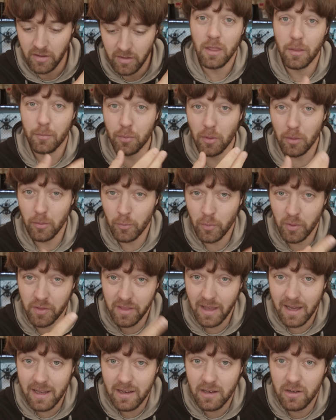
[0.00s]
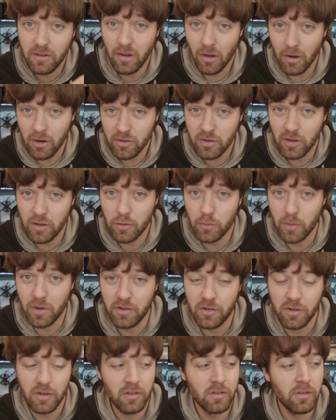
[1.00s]
The problem with that in dark
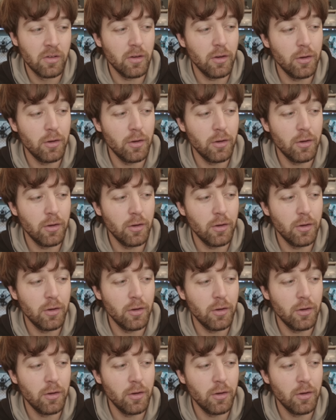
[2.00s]
situations,